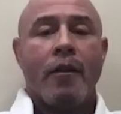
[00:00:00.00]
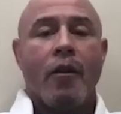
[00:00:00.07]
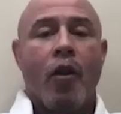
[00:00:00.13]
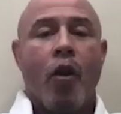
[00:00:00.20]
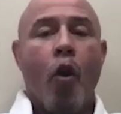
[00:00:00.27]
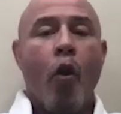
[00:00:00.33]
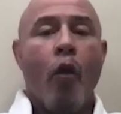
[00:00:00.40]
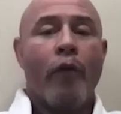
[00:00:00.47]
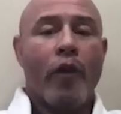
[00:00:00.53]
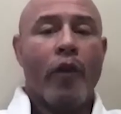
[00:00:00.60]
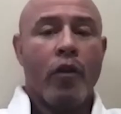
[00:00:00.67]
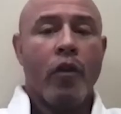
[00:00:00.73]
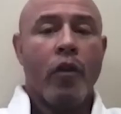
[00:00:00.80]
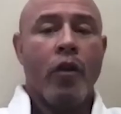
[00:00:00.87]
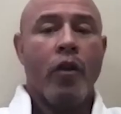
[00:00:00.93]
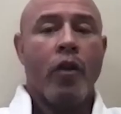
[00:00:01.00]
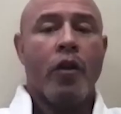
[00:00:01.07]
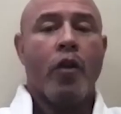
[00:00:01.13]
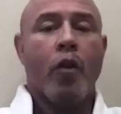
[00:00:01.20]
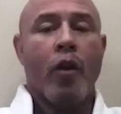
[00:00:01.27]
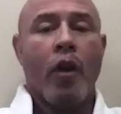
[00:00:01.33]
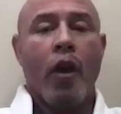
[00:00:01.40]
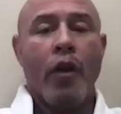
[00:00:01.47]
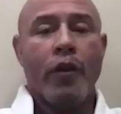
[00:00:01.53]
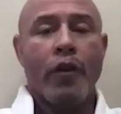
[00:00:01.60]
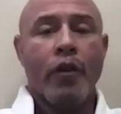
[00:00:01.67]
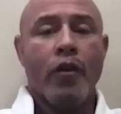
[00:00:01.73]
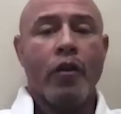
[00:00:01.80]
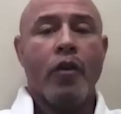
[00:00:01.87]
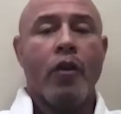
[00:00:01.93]
overlook or
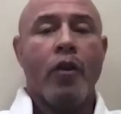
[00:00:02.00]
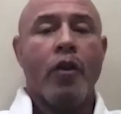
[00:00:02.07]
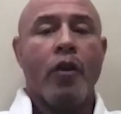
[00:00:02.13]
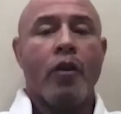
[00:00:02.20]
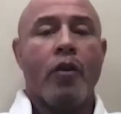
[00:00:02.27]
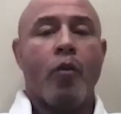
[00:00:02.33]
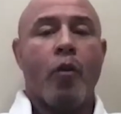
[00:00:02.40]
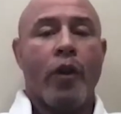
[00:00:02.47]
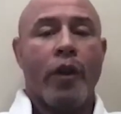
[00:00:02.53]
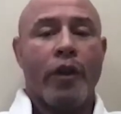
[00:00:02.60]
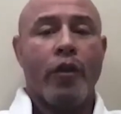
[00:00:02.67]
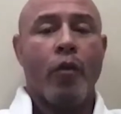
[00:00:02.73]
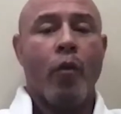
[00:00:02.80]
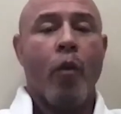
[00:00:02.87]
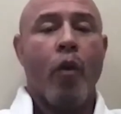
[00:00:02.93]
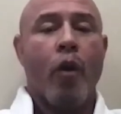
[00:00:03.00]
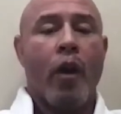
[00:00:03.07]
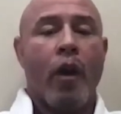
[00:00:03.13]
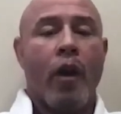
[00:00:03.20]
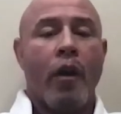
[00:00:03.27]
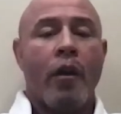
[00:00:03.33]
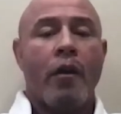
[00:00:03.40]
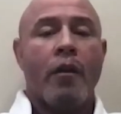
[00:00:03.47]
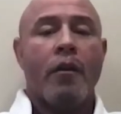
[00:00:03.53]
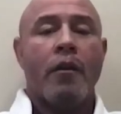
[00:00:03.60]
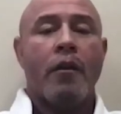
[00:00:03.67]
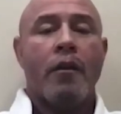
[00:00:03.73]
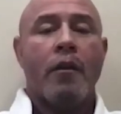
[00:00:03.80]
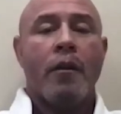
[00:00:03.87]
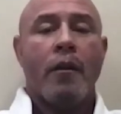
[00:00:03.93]
underlook or ignore
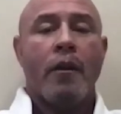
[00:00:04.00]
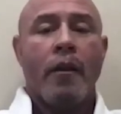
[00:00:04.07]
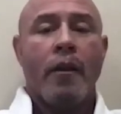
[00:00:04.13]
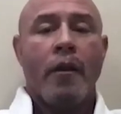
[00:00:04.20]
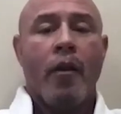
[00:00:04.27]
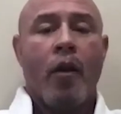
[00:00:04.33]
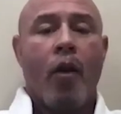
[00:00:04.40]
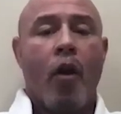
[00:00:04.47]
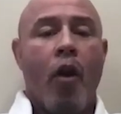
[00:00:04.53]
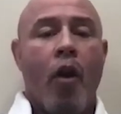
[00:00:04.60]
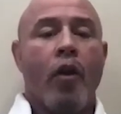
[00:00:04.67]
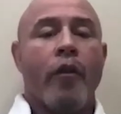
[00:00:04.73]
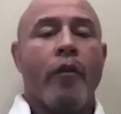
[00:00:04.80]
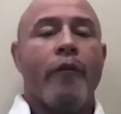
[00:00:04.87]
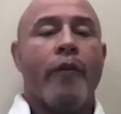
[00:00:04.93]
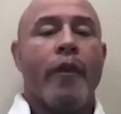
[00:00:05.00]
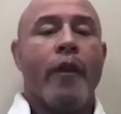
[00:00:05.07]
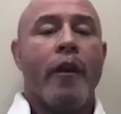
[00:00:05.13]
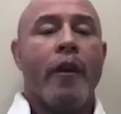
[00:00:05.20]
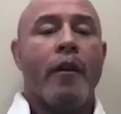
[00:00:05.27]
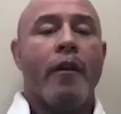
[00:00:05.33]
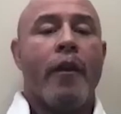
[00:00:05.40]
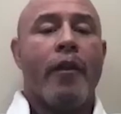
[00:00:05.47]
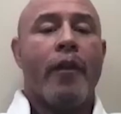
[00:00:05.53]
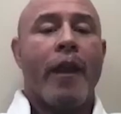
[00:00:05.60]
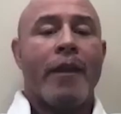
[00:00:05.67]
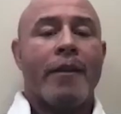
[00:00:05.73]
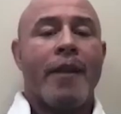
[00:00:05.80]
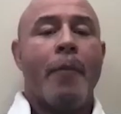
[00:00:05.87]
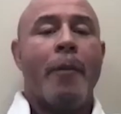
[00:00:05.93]
all of the
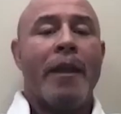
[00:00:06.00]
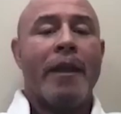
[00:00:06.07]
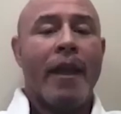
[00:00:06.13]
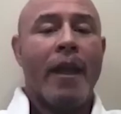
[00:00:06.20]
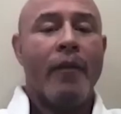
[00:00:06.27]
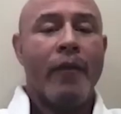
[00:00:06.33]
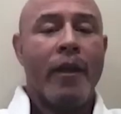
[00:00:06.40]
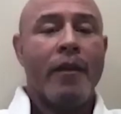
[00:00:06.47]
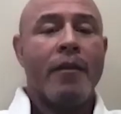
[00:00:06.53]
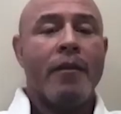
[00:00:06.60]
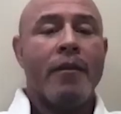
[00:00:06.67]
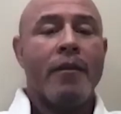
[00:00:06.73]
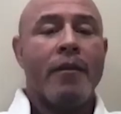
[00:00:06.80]
things I've been given.